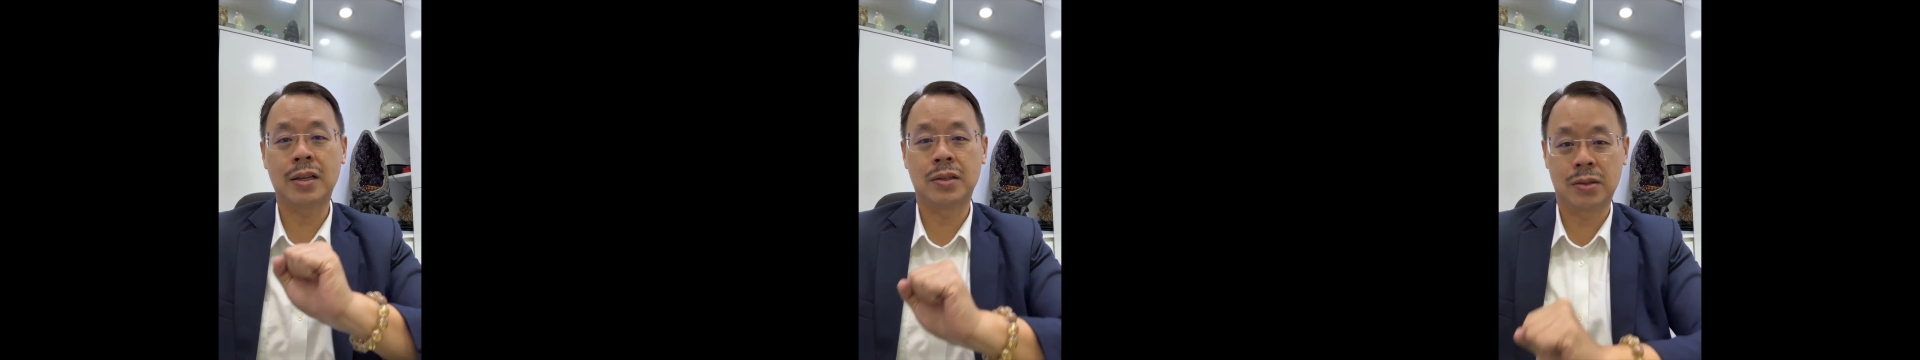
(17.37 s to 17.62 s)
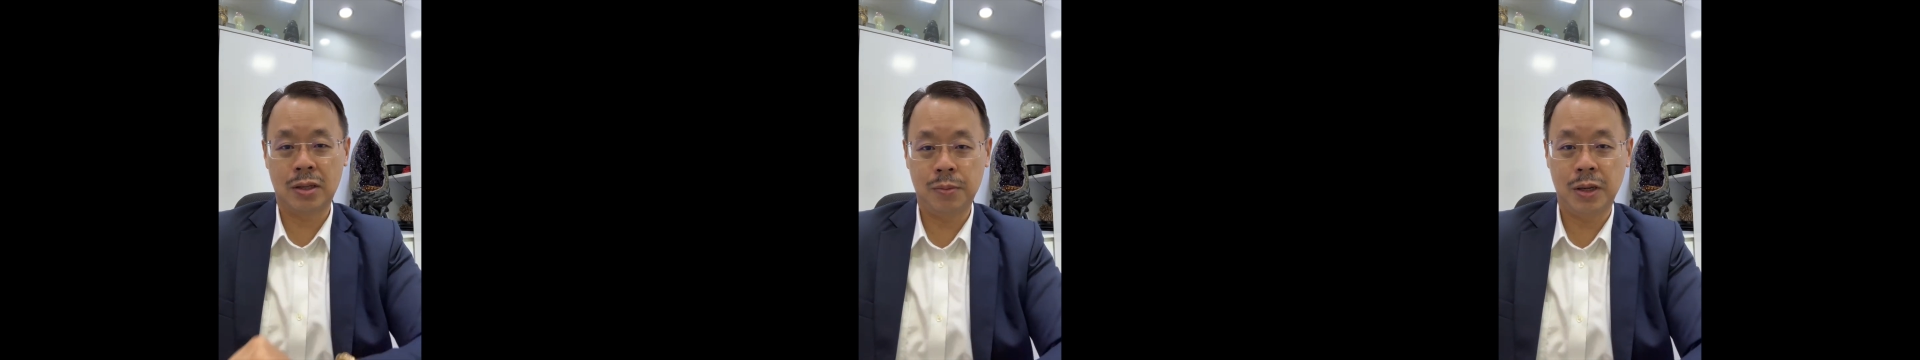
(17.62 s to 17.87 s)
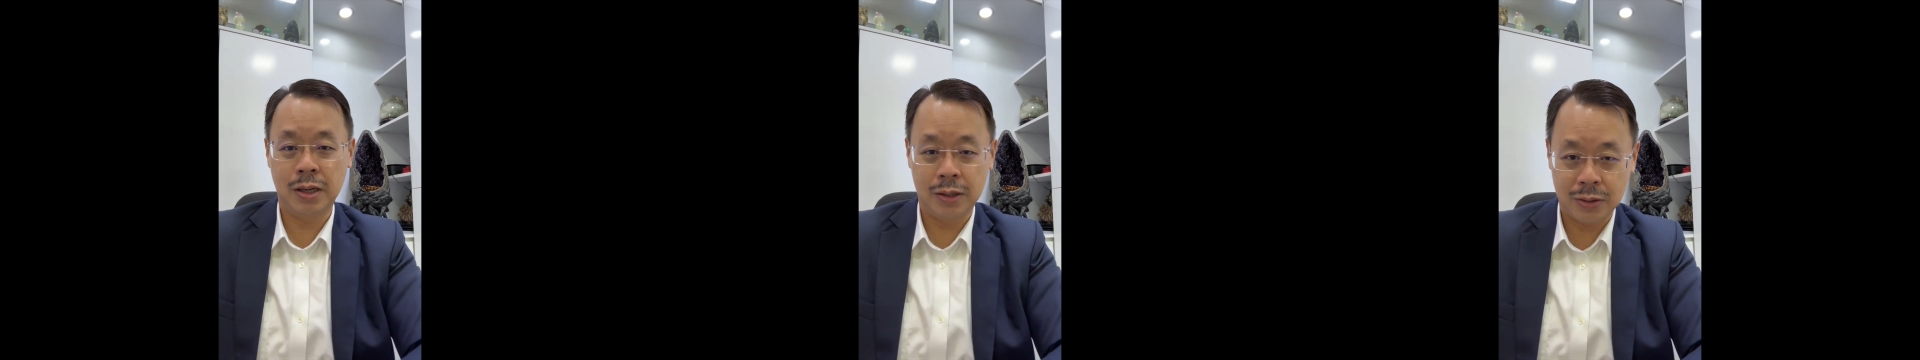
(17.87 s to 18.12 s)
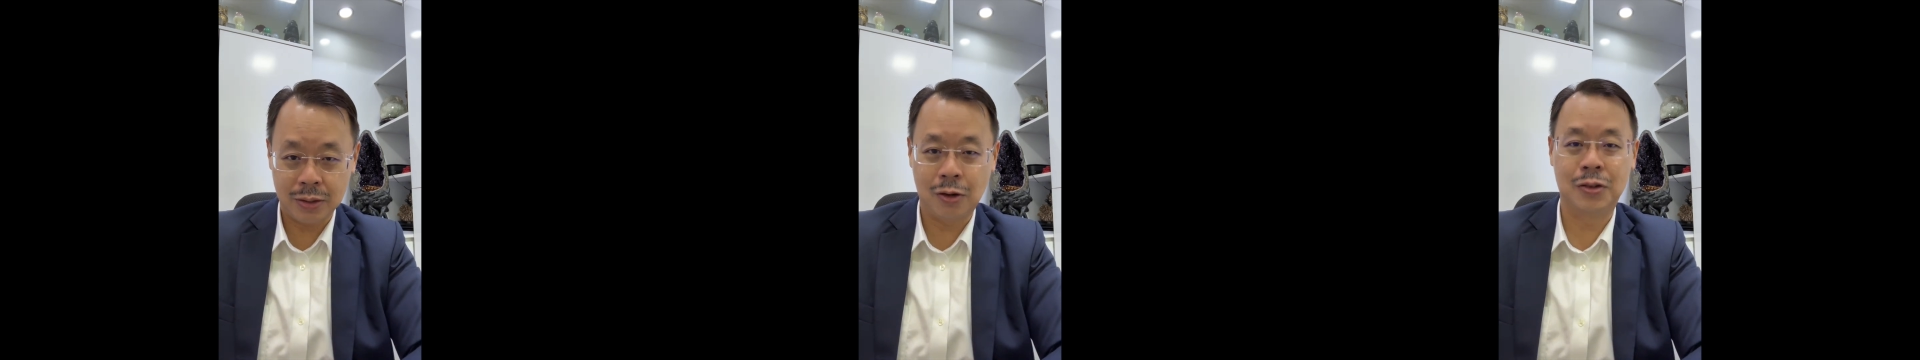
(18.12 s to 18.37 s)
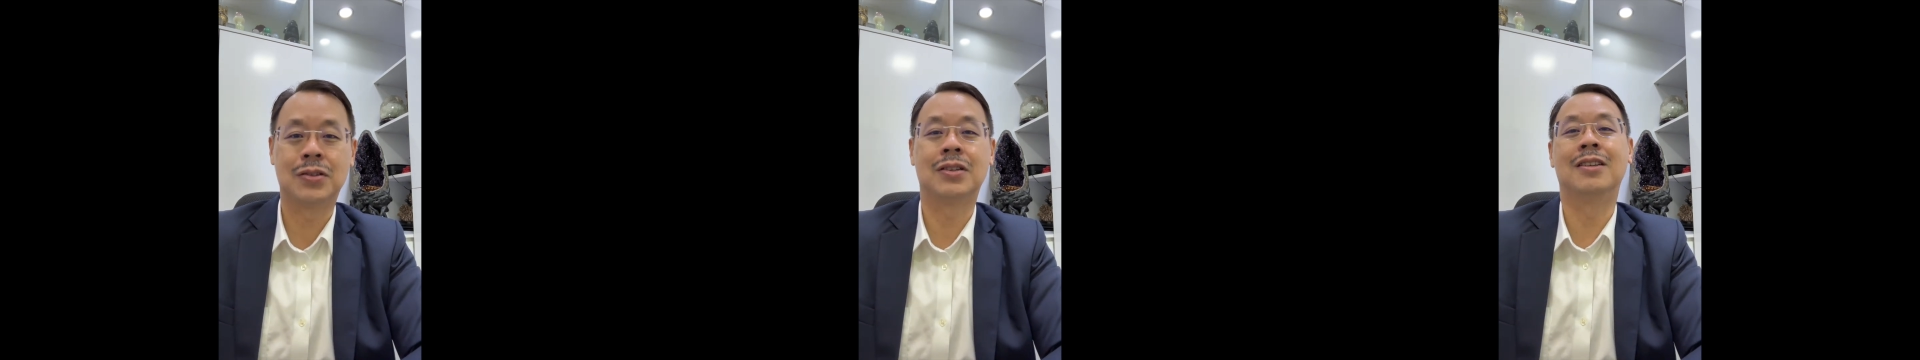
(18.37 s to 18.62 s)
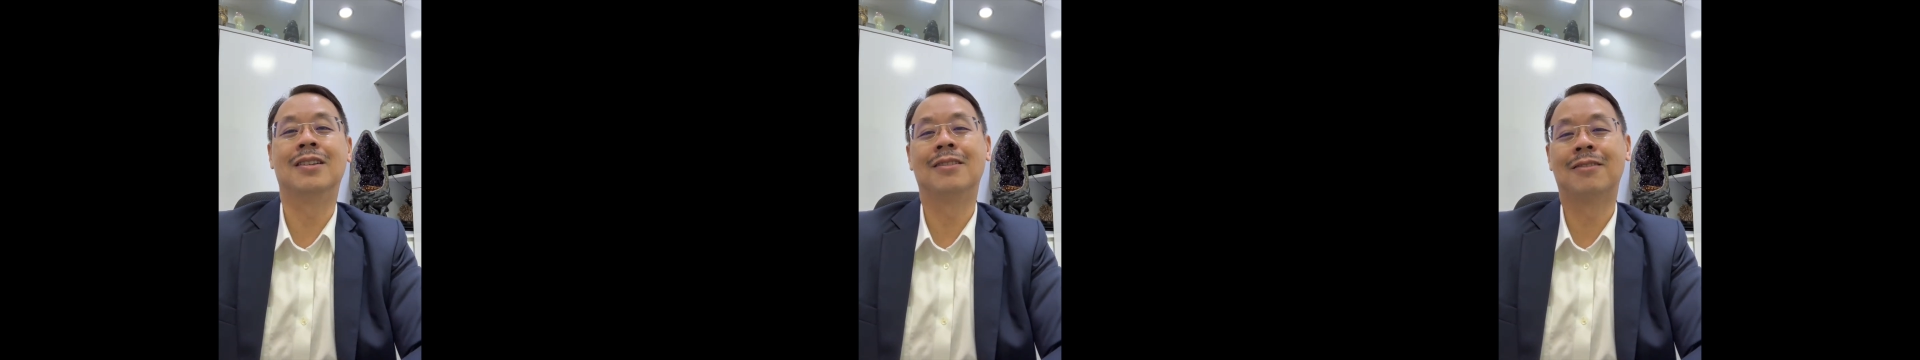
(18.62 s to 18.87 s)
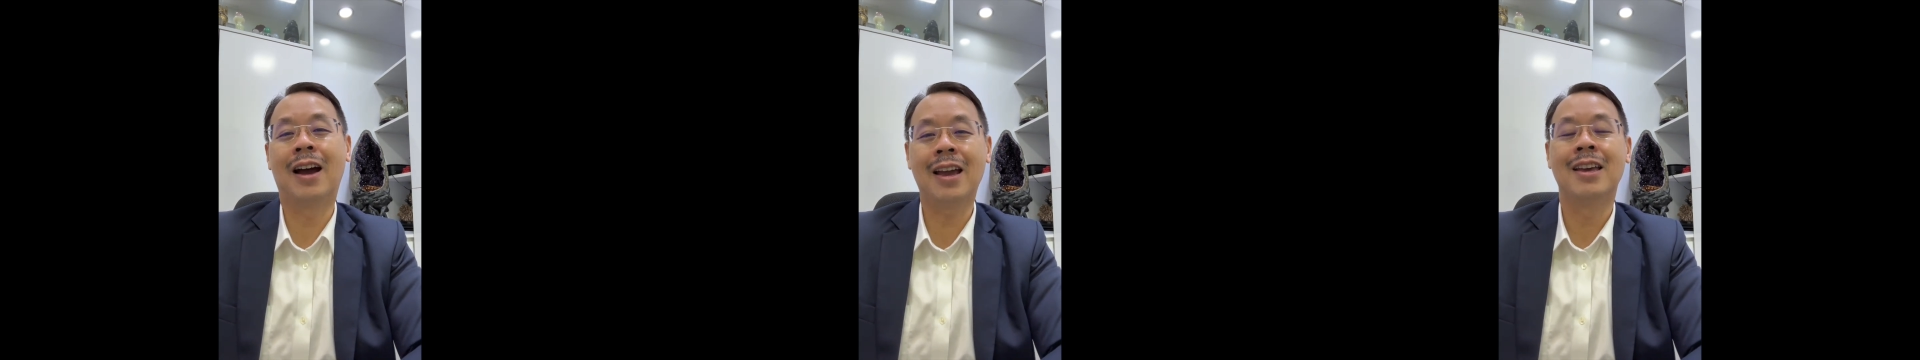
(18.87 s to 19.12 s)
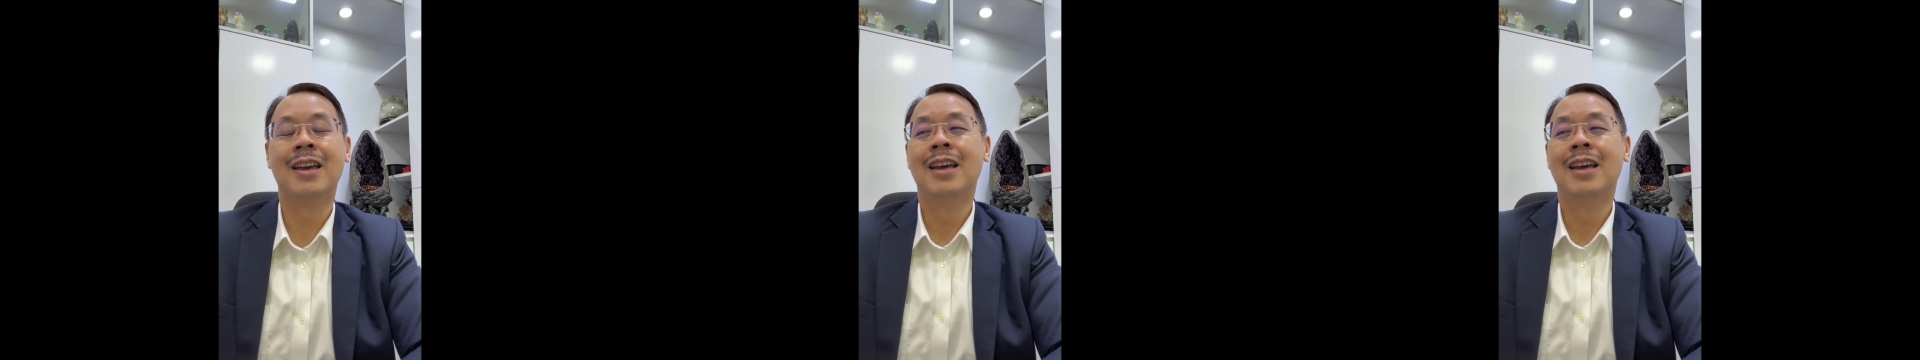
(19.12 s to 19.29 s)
system is concerned, right?